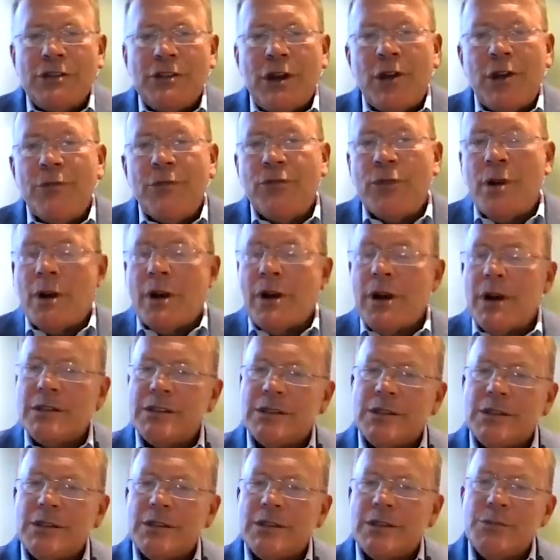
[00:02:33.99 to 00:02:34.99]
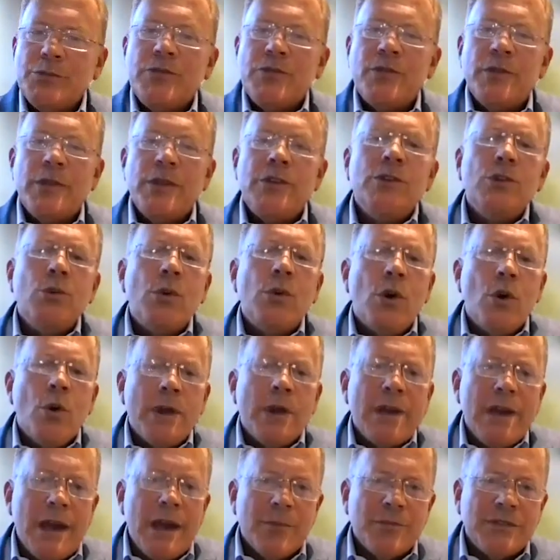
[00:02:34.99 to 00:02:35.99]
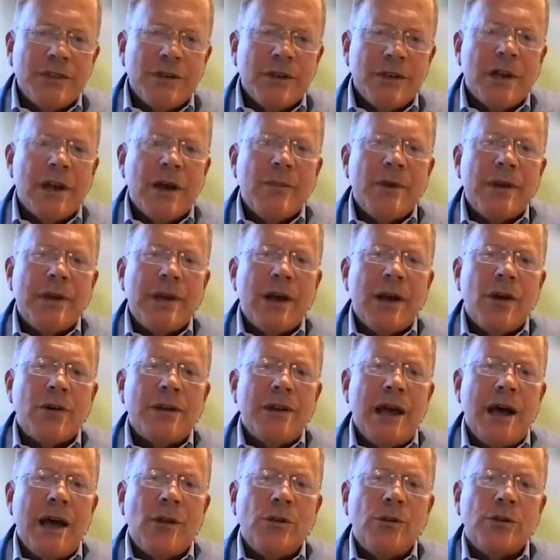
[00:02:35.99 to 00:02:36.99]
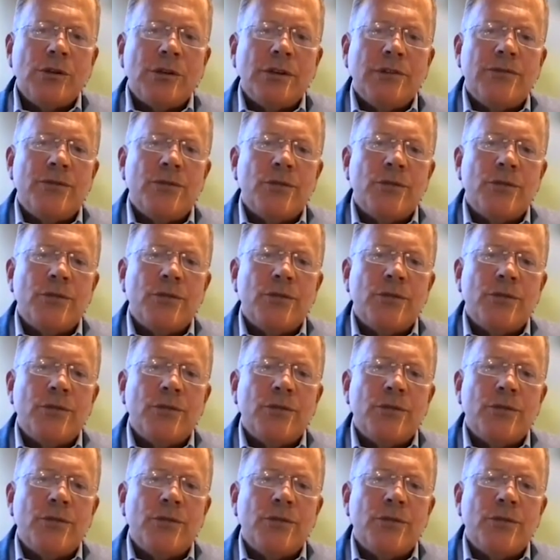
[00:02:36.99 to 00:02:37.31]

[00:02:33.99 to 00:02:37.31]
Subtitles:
not only for our customers, but for the new OEMs that are coming out now looking